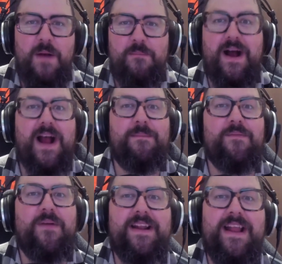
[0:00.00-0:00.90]
behind me
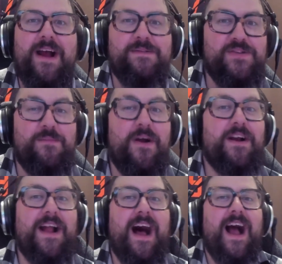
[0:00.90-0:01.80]
right now, so I'm not
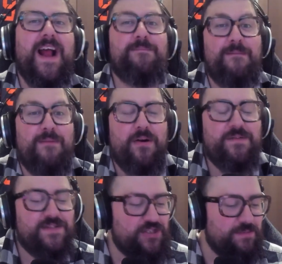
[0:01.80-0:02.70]
going to hide my
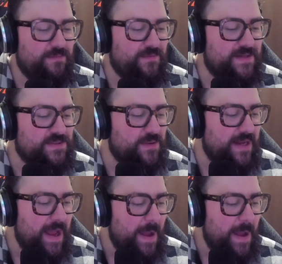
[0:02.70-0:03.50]
partisanship over this one,